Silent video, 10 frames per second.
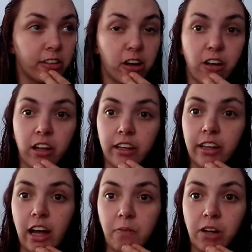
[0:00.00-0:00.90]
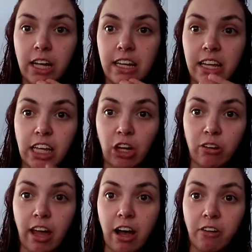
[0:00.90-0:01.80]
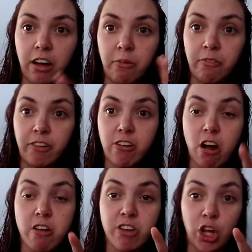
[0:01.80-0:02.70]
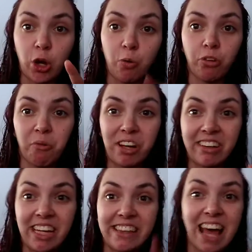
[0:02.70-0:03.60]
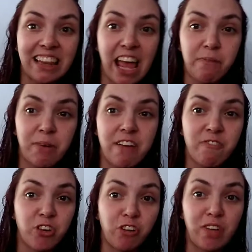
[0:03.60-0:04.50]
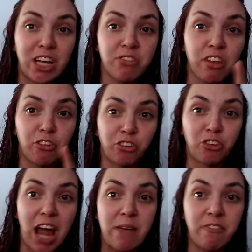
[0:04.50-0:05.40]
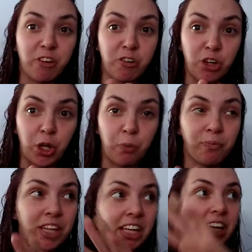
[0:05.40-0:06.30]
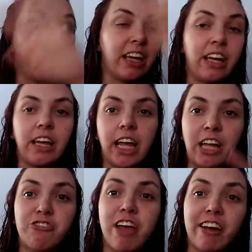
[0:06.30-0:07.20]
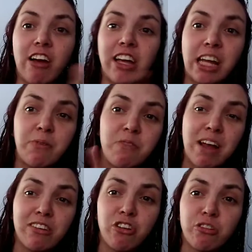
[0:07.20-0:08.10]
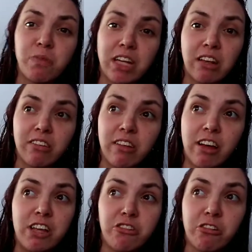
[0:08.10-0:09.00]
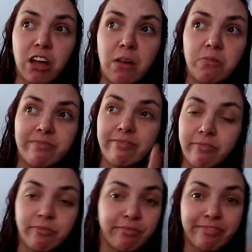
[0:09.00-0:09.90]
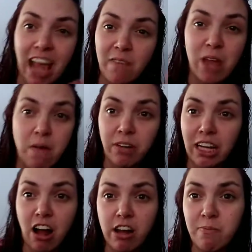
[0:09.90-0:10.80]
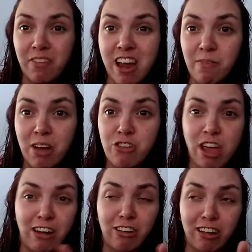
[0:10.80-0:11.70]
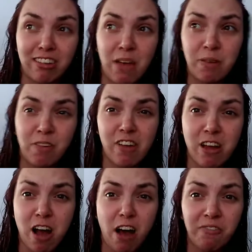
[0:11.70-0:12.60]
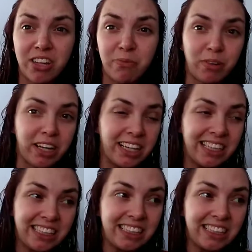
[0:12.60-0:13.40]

So I'm going to end it here now. If you are new, don't forget to hit that like button for new videos, subscribe if you're new. And check out any more of my social medias. Not Instagram. I never get on it very much. I don't accept people very often, but